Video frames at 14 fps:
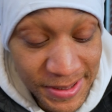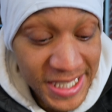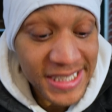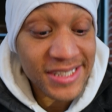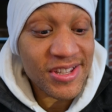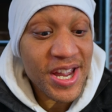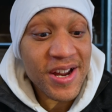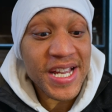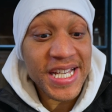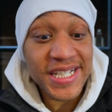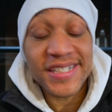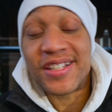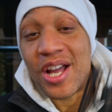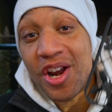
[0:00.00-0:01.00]
because there
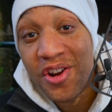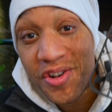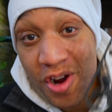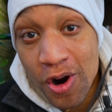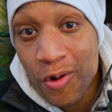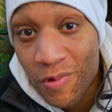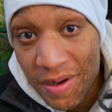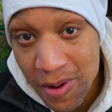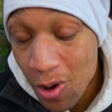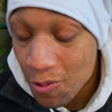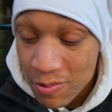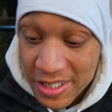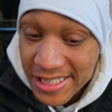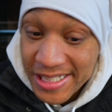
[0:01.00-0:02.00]
is no
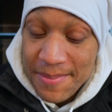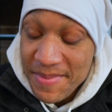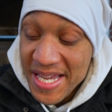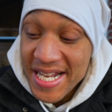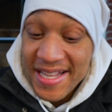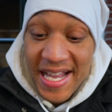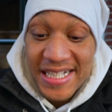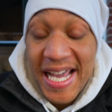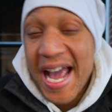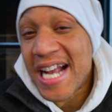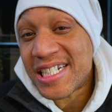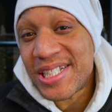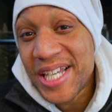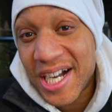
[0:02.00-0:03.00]
remote, which to me, that's
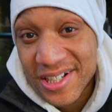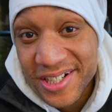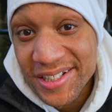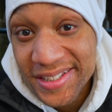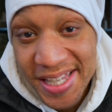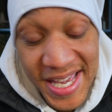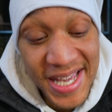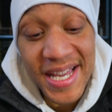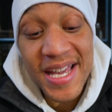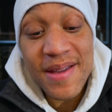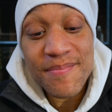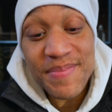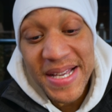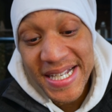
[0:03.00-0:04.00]
actually a good thing
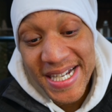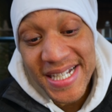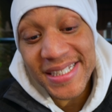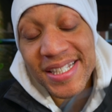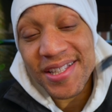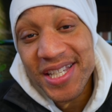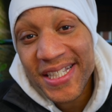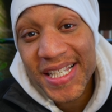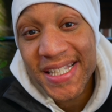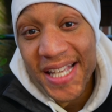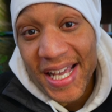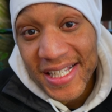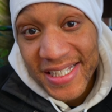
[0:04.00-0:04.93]
because this is a